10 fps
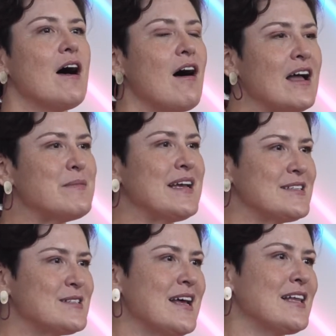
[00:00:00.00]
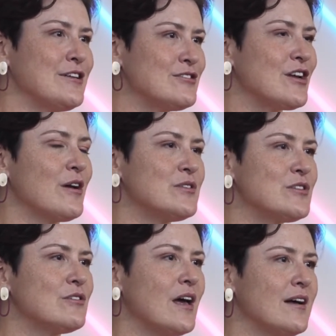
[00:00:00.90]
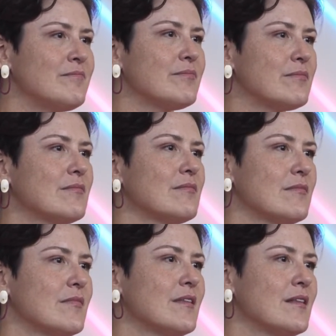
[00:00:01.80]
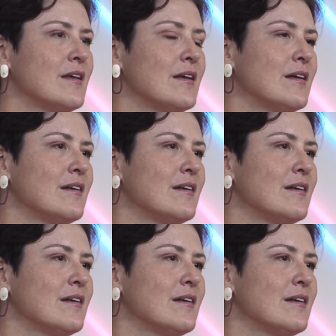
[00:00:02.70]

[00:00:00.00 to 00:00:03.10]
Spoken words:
I'm here to tell you to go and do that. Yeah.